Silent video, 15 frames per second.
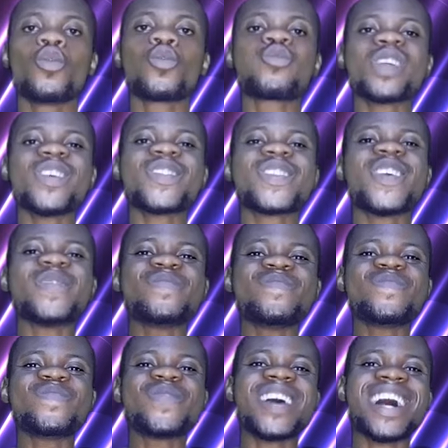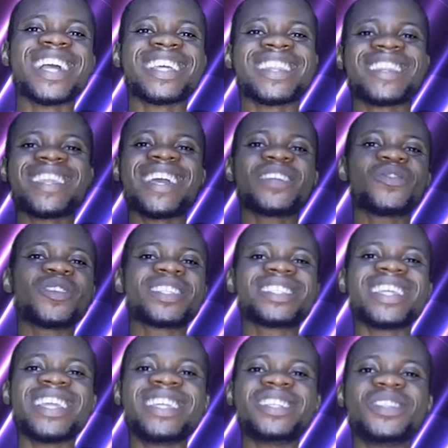Welcome back and thanks for
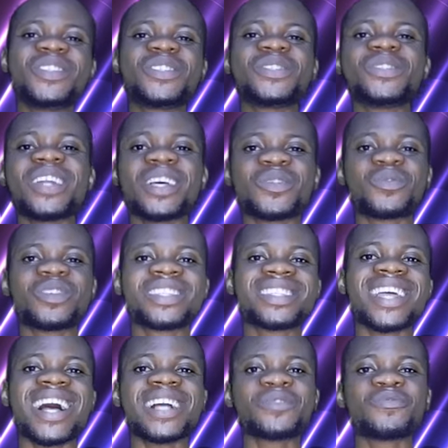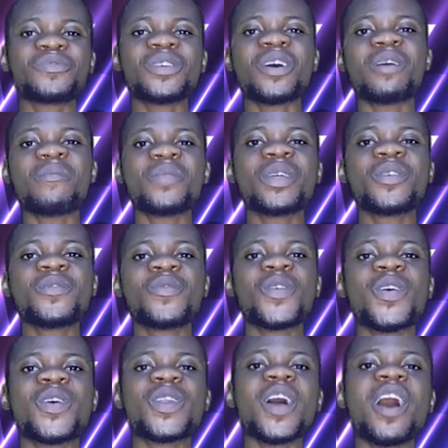staying tuned as we start from the
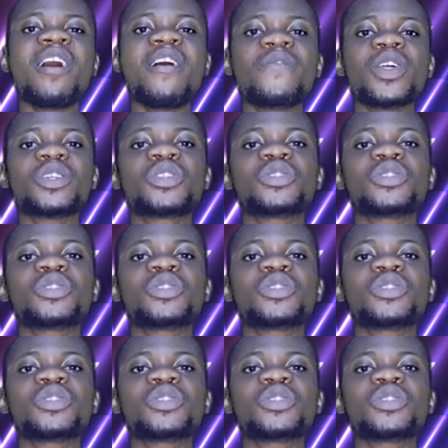world of the